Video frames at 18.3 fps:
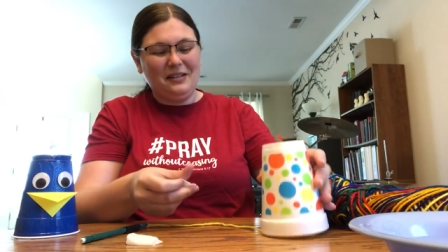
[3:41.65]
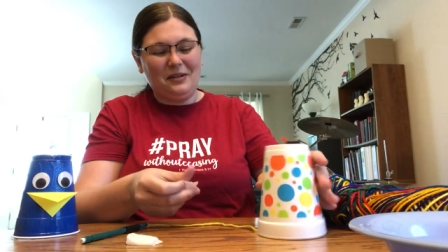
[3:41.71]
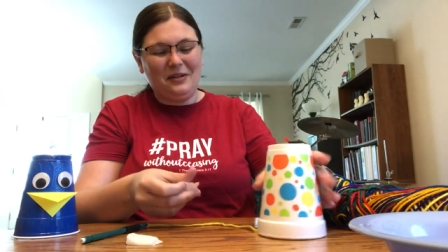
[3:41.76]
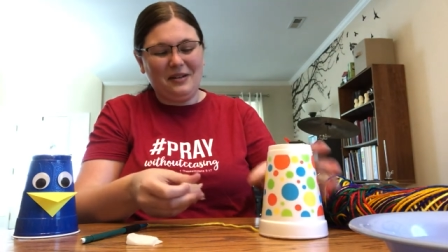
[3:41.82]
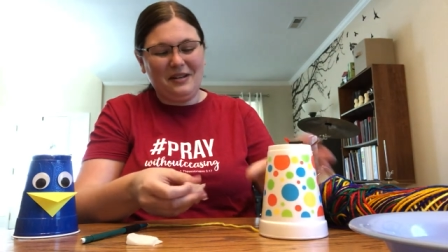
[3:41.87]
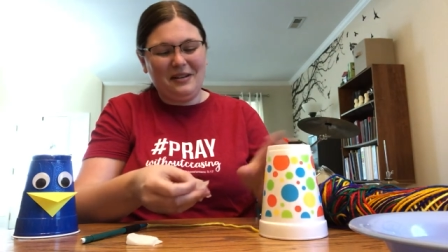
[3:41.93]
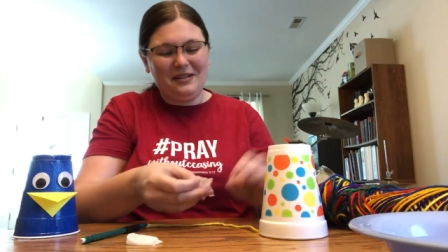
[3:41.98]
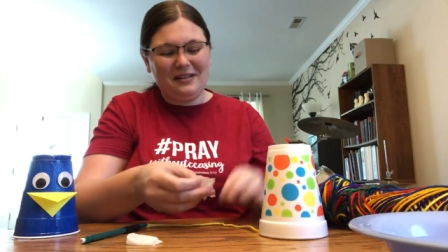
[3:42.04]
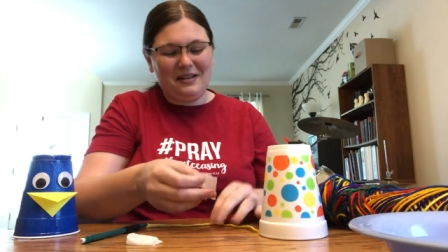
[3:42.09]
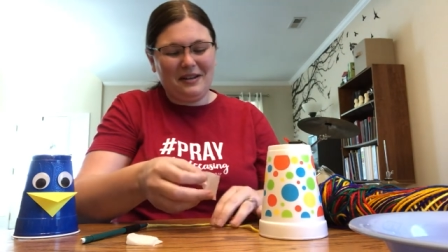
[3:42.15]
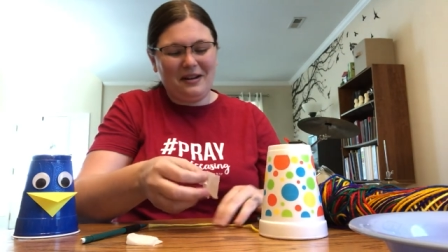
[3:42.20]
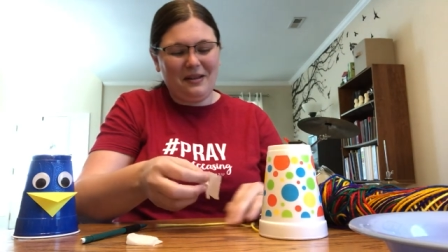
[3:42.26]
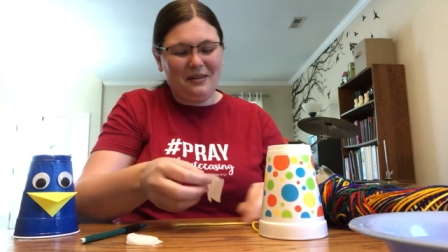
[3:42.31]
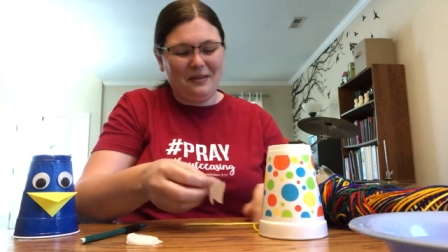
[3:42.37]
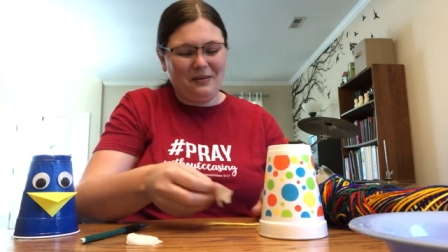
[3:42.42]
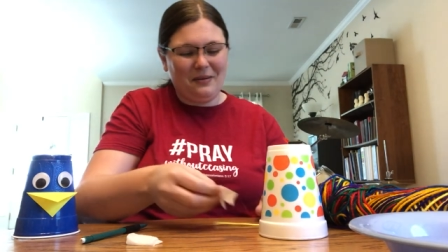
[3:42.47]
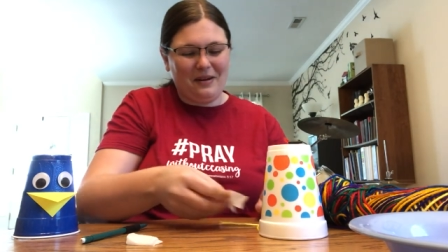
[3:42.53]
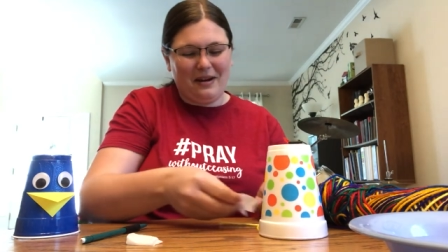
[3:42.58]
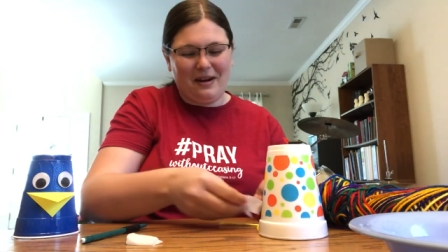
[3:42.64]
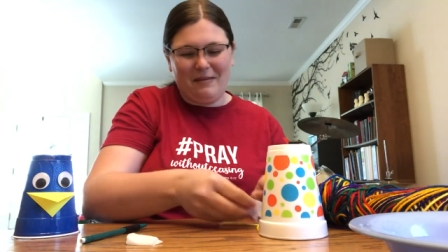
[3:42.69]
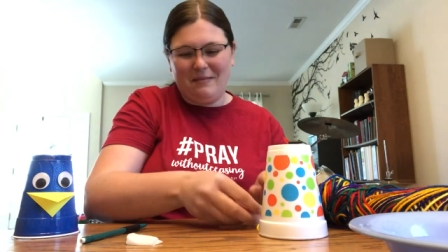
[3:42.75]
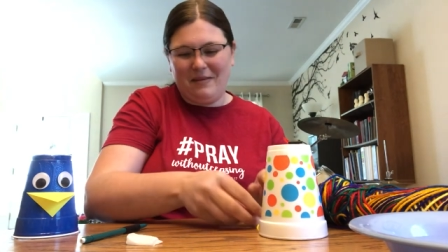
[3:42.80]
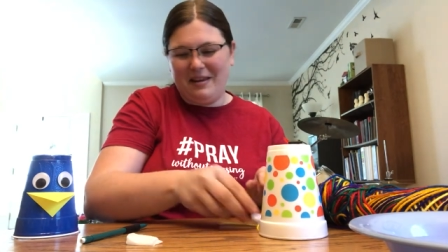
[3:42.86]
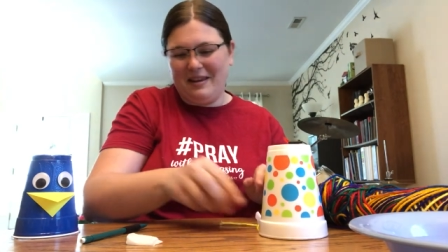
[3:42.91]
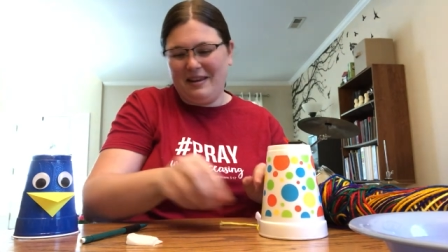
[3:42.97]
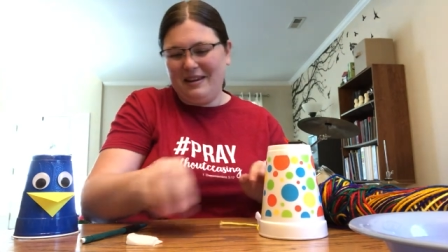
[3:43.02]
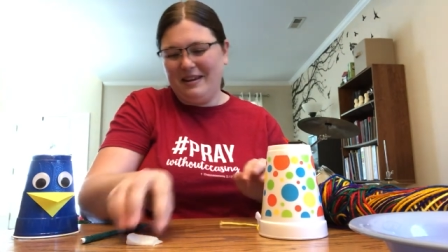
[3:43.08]
so here's another one I
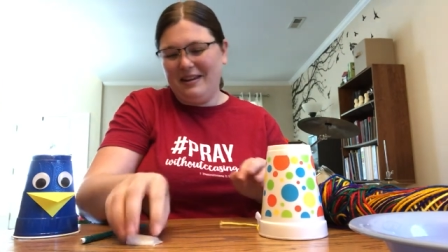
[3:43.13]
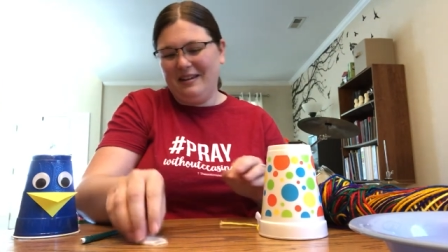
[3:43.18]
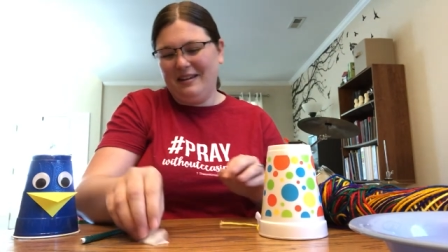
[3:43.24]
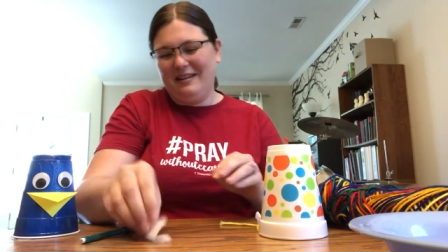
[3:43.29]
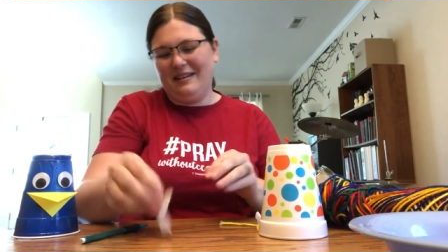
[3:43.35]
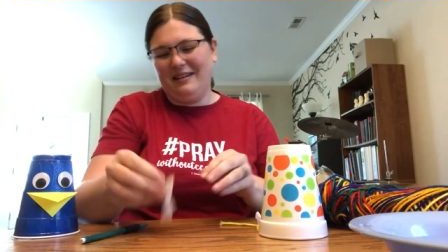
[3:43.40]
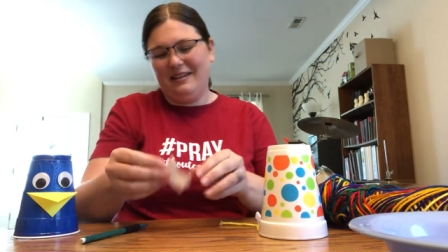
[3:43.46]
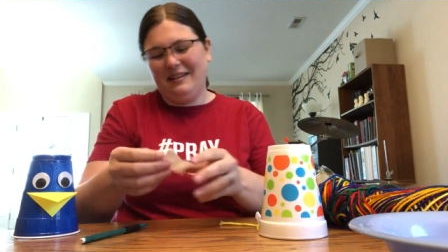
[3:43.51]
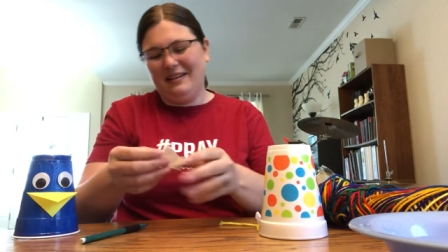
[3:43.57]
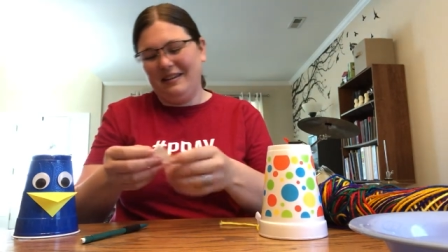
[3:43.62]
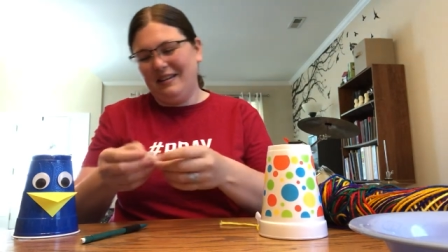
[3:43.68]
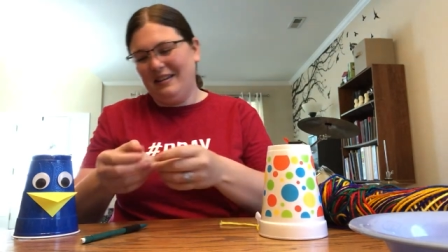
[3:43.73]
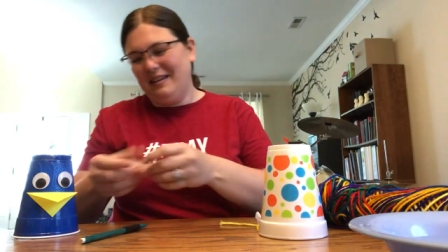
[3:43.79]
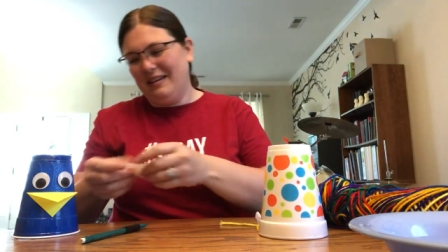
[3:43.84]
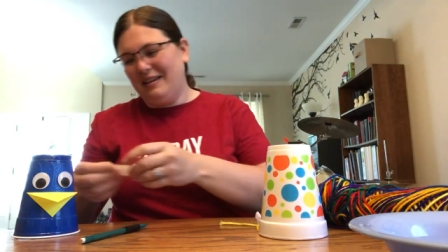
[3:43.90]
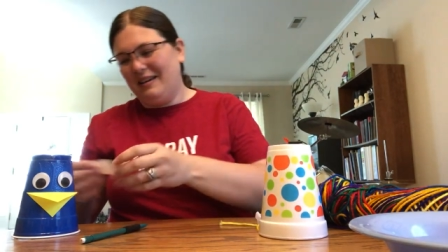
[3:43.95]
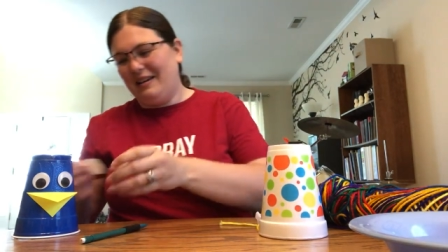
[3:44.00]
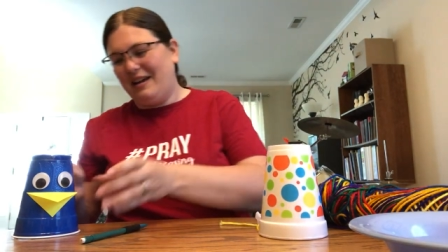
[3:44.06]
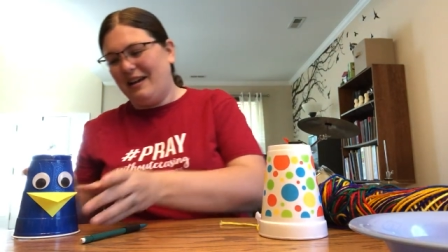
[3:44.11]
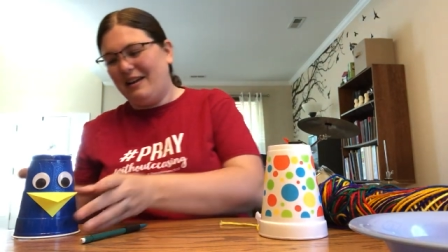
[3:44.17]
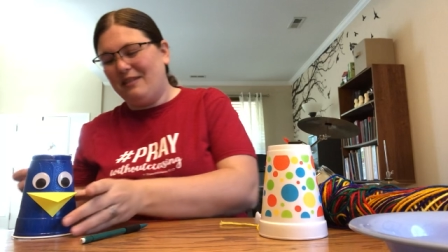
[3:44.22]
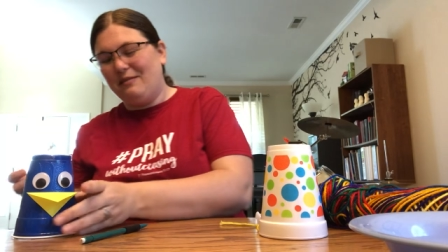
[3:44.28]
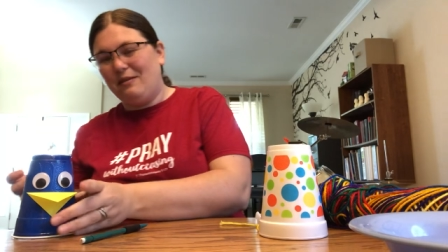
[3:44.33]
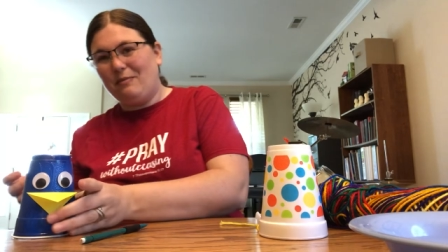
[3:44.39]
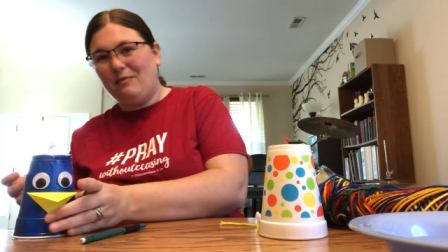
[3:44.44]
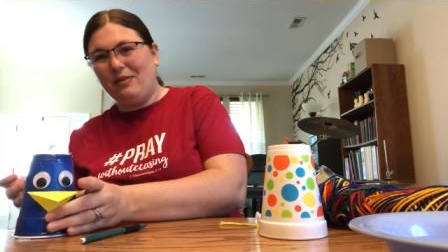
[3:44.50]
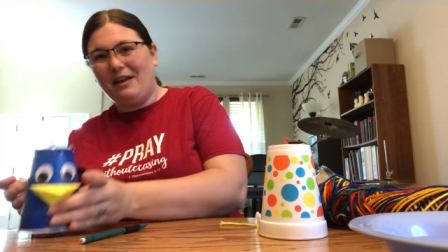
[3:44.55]
made out of
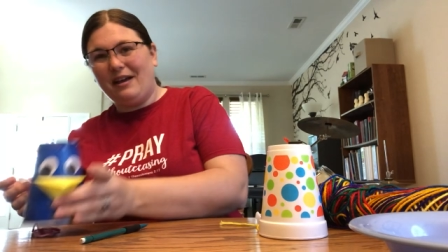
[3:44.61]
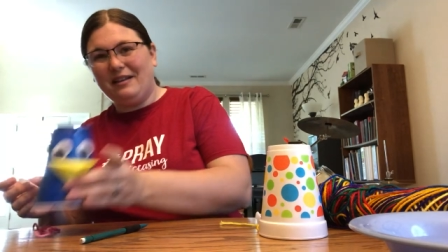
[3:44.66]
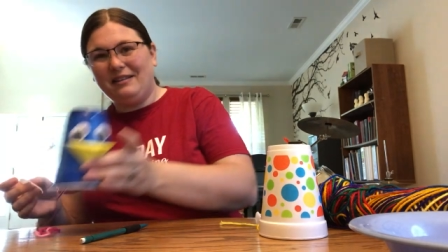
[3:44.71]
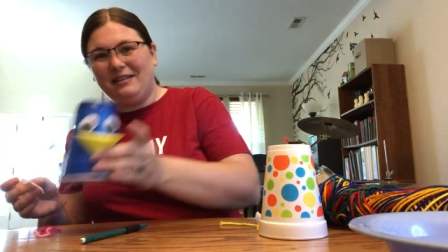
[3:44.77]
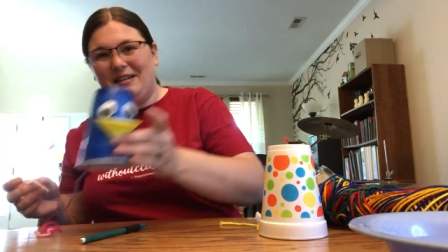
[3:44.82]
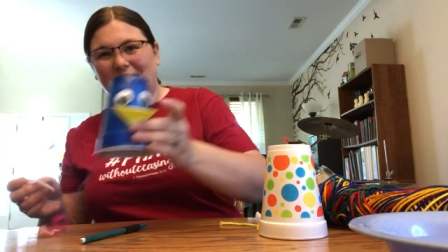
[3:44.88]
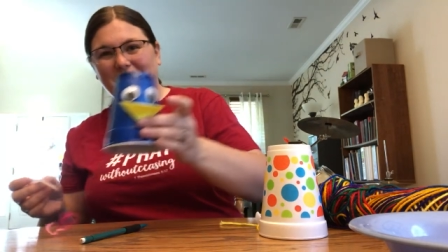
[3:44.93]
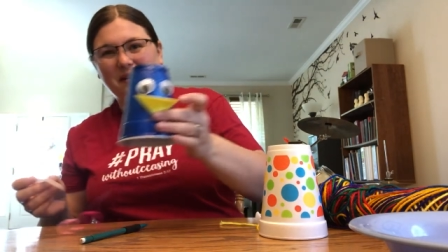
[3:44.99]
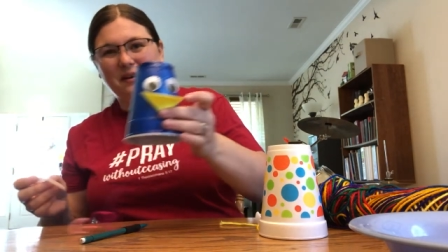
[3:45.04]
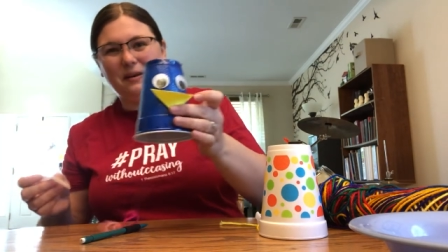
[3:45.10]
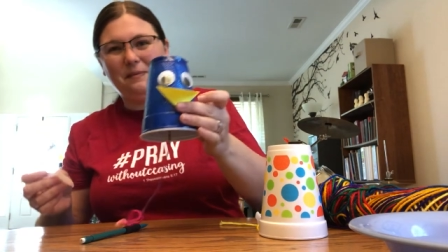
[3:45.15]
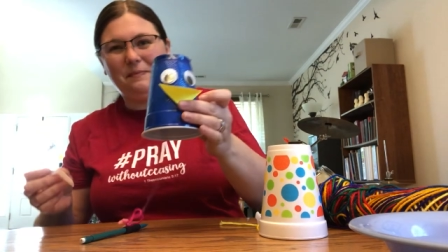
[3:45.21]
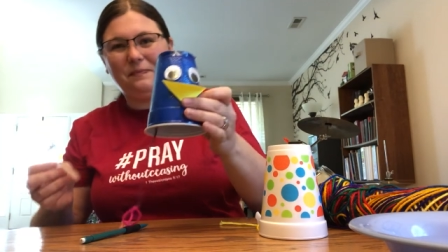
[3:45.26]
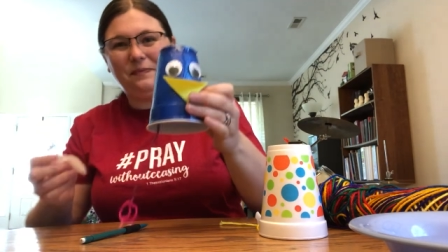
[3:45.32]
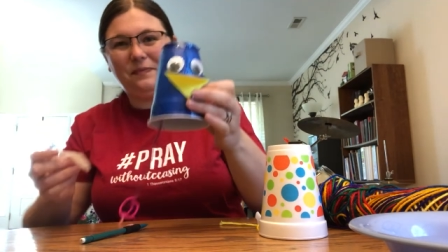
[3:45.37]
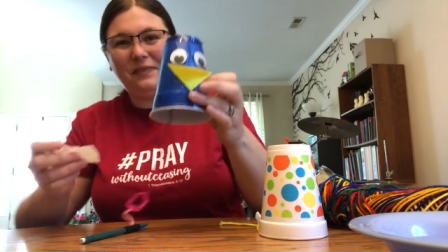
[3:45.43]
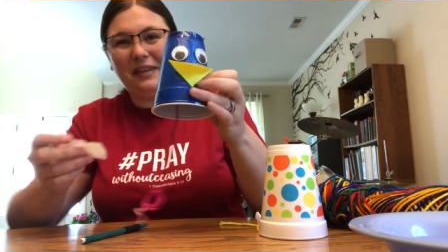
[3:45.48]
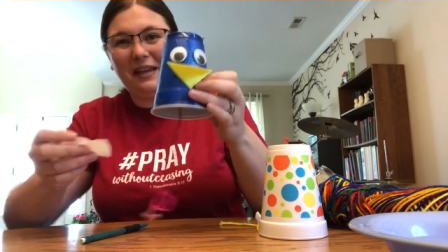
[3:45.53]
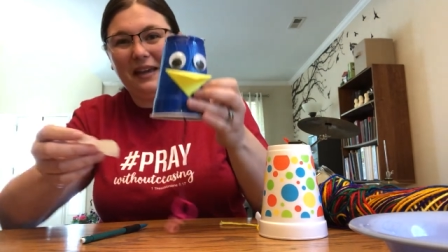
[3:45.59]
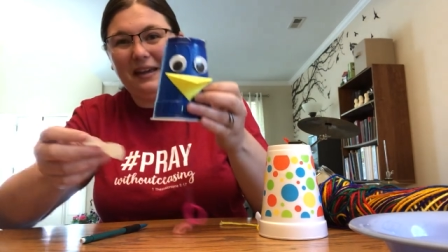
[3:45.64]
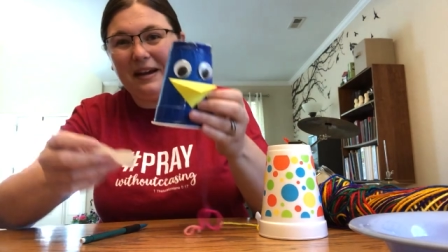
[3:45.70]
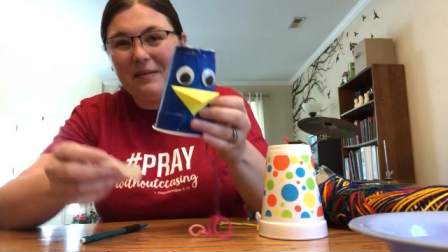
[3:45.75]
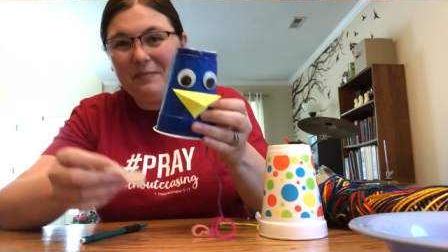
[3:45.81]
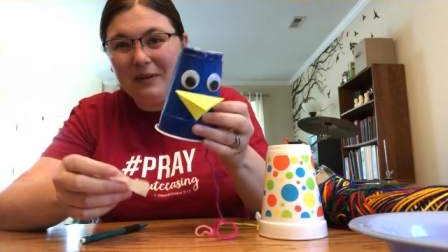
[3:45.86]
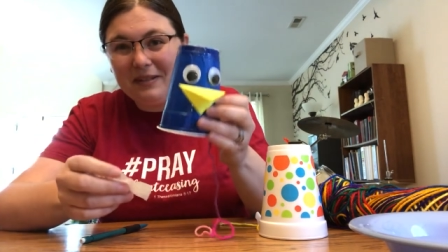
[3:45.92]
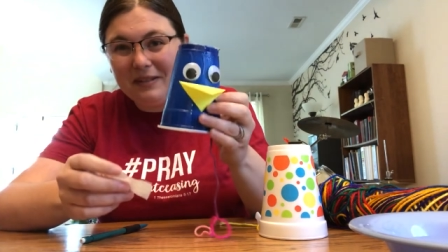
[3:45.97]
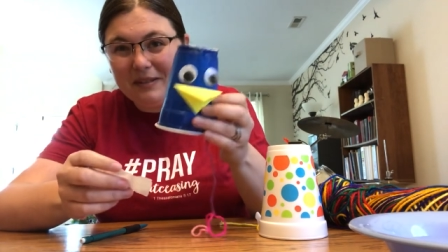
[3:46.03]
a plastic cup and I
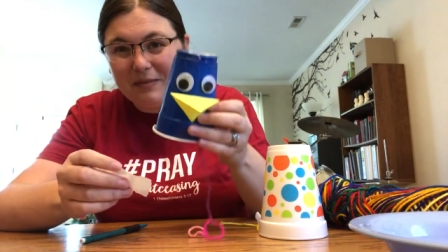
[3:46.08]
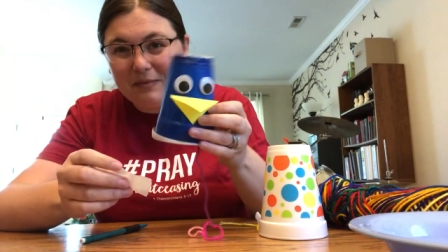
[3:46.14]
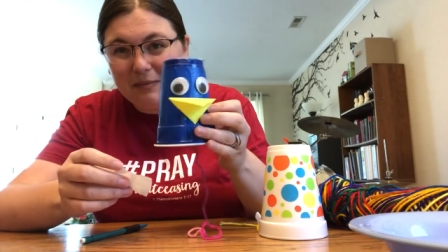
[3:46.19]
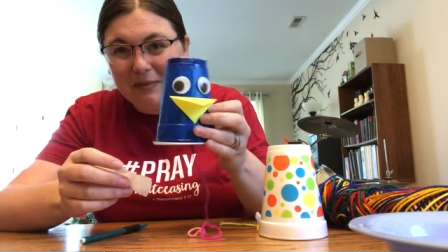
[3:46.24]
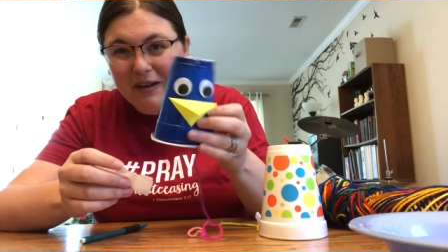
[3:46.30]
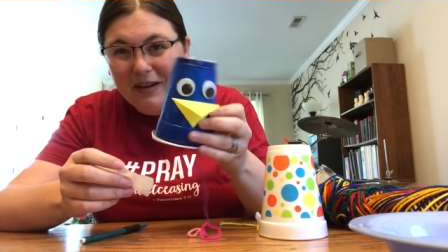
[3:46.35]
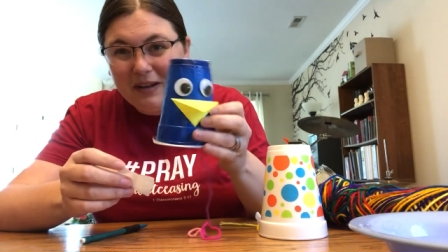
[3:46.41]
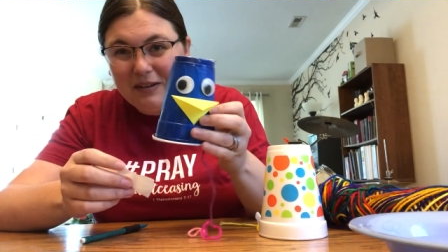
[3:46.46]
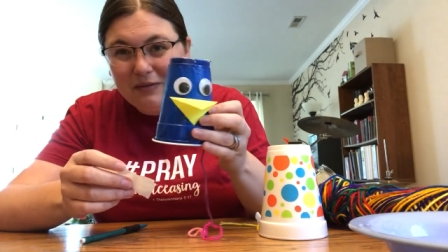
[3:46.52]
put some